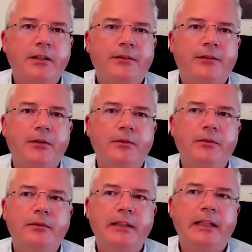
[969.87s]

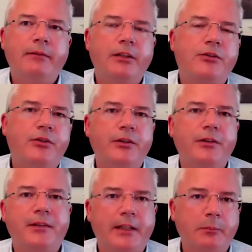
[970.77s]
So the level of
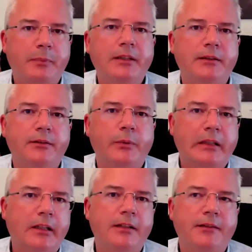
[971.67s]
trust that I build with
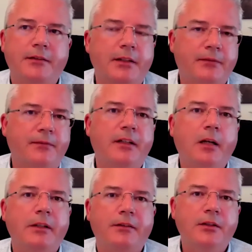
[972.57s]
clients is
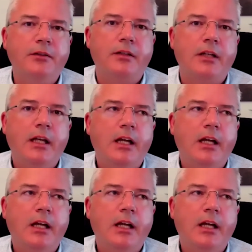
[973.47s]
phenomenal. It's huge.